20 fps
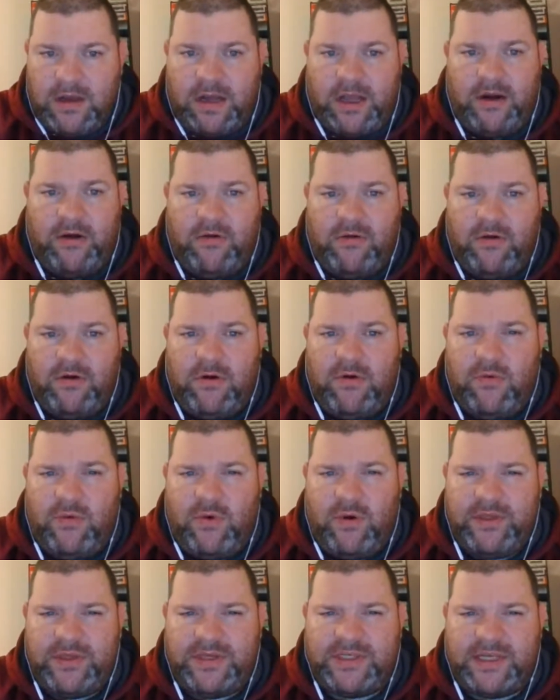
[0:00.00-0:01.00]
I don't know
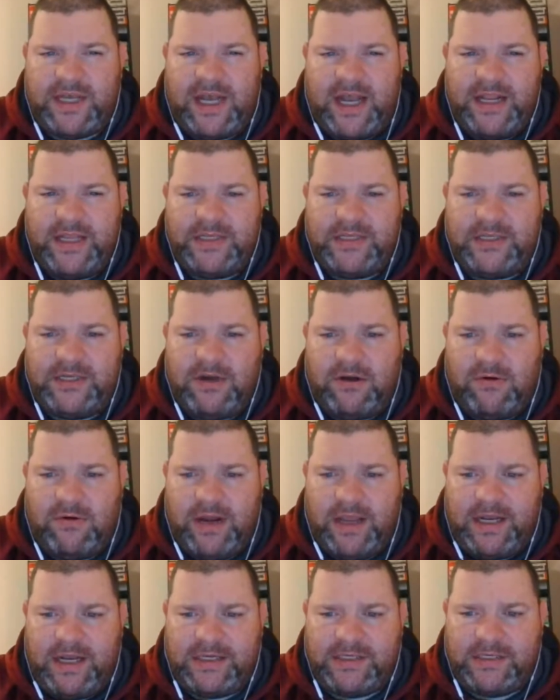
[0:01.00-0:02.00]
where the siding's
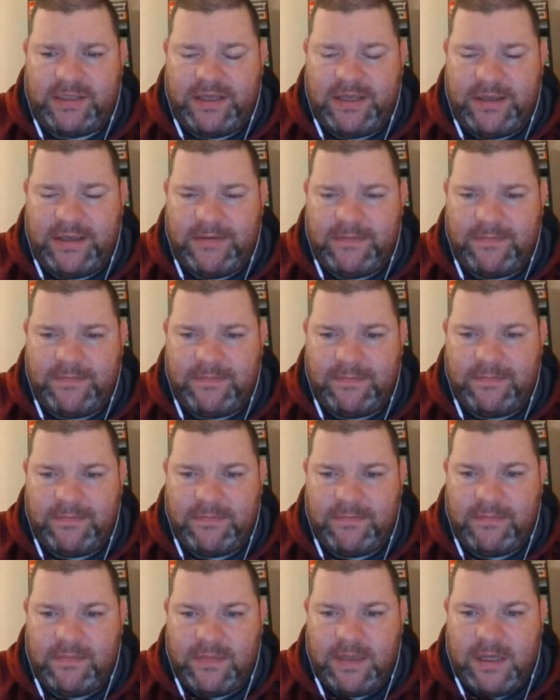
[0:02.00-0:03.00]
going, actually.
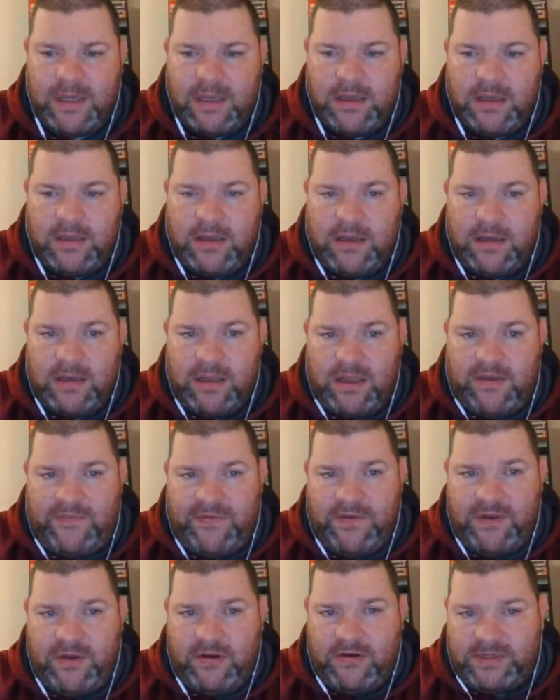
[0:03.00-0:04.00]

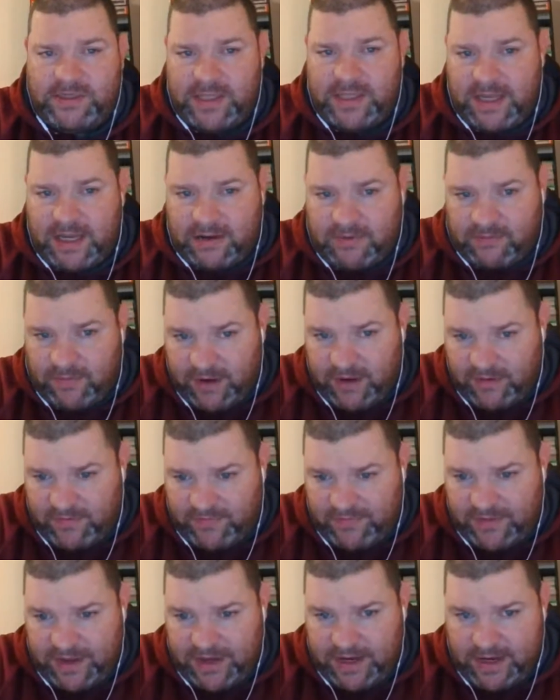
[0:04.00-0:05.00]
If you go to that
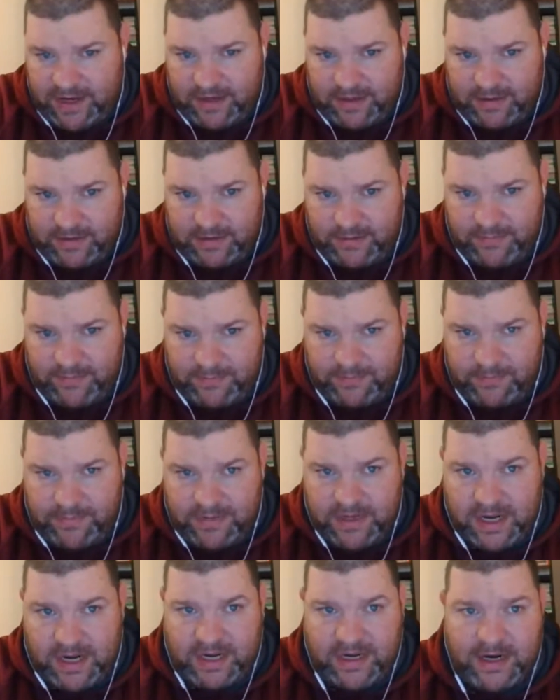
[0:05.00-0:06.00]

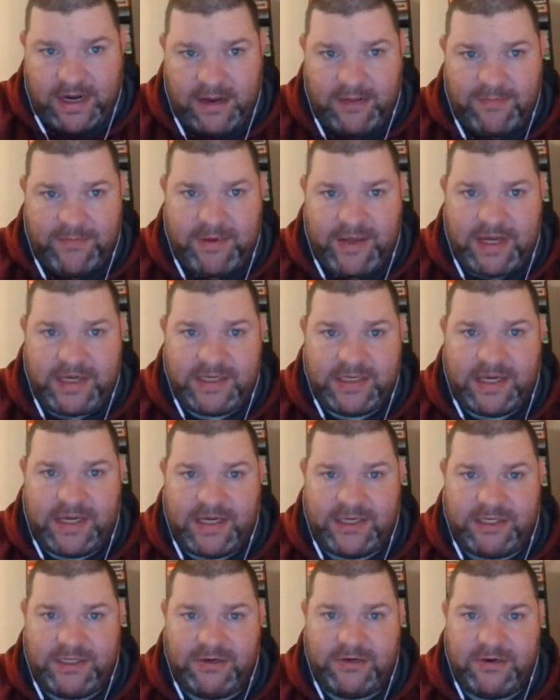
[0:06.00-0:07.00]
railfanning.com page that
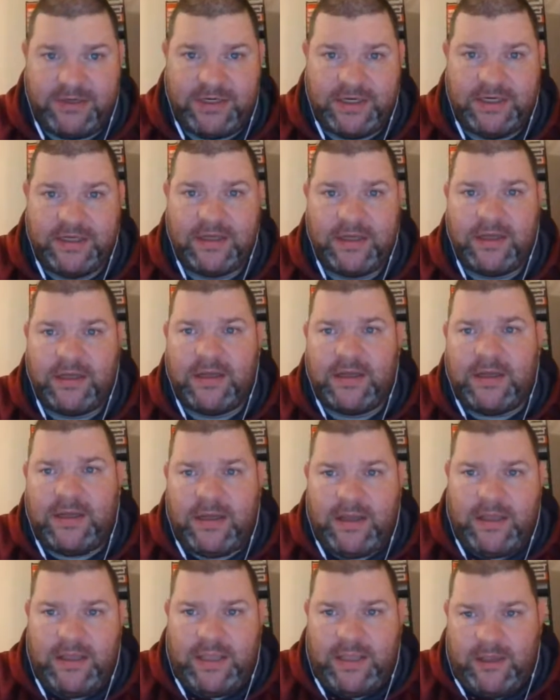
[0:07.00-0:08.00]
I showed you,
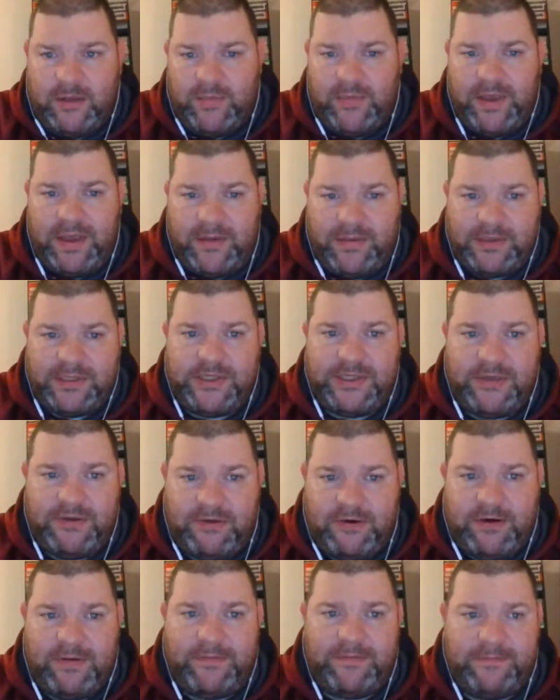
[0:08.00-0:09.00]
you'll be able
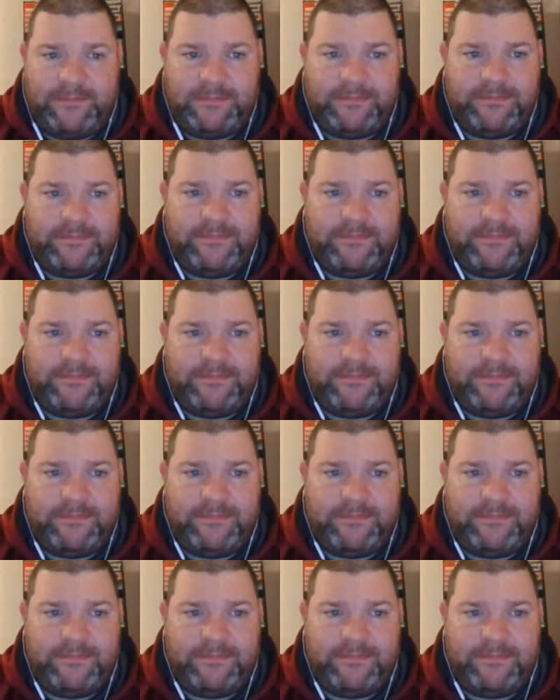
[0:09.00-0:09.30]
to